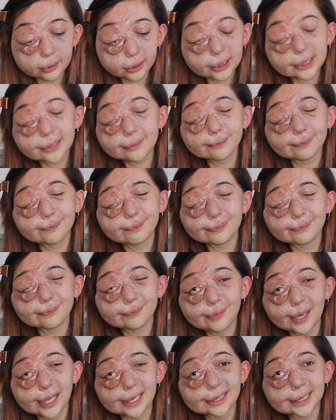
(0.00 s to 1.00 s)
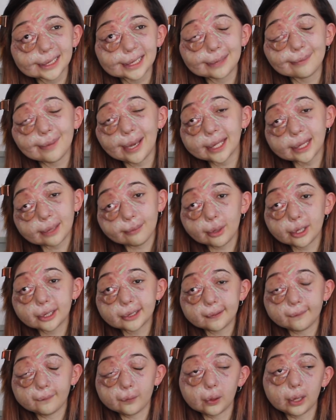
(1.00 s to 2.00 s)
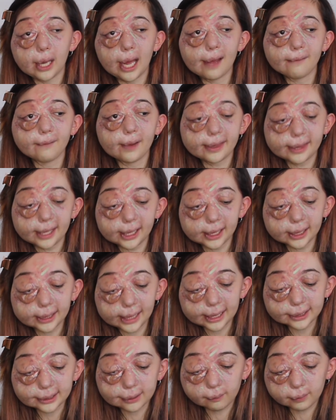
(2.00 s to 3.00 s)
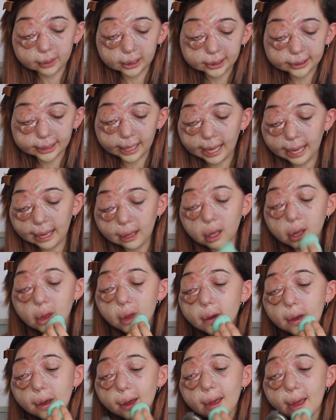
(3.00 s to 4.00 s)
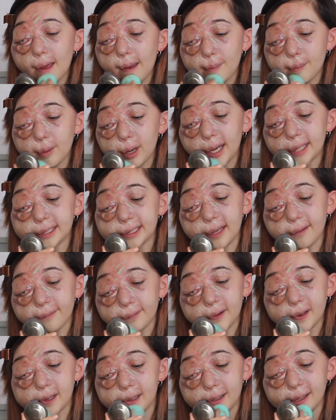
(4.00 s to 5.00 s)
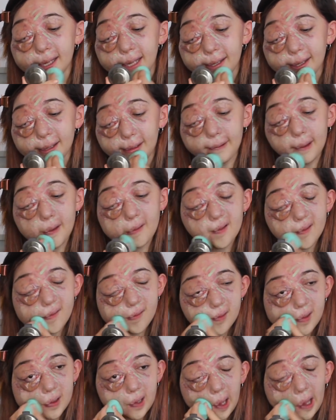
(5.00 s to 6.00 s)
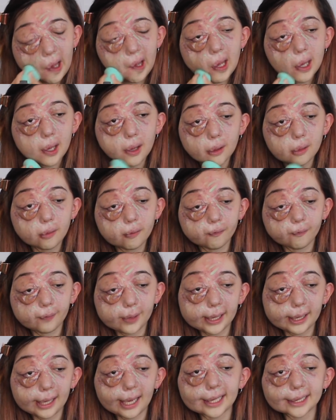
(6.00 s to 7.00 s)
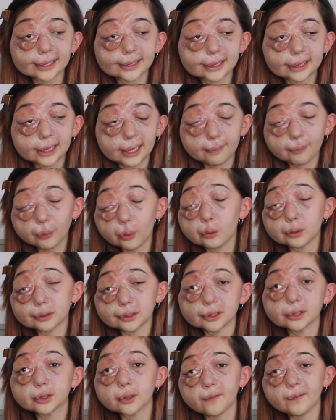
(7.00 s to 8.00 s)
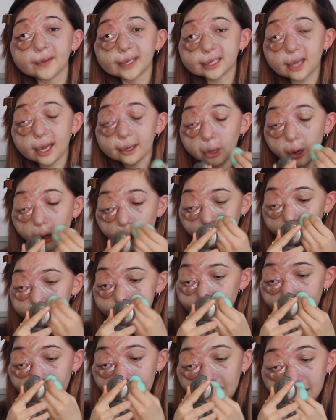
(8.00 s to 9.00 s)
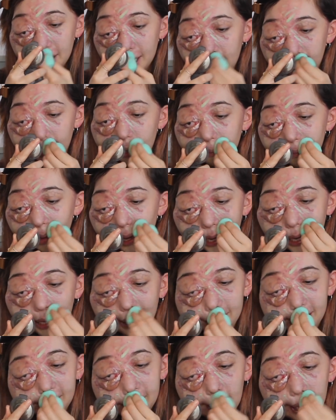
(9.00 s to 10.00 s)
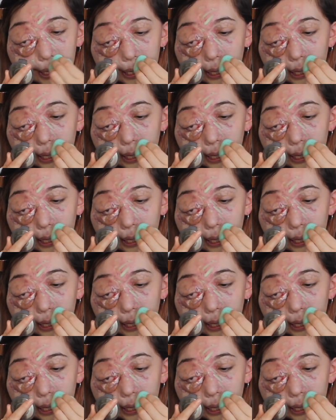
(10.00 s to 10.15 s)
Just basically make the most of your life. I think that's something that I definitely realised the importance of as I got older, and